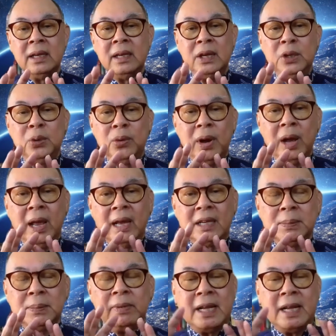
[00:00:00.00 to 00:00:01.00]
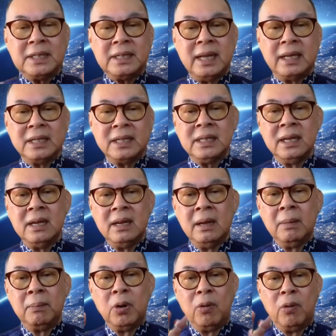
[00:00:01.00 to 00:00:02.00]
The US presence
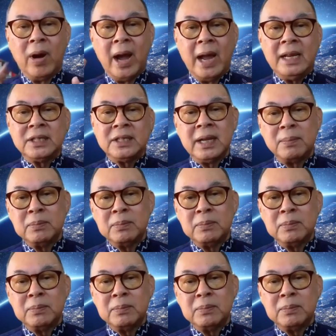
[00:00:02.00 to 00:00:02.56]
provides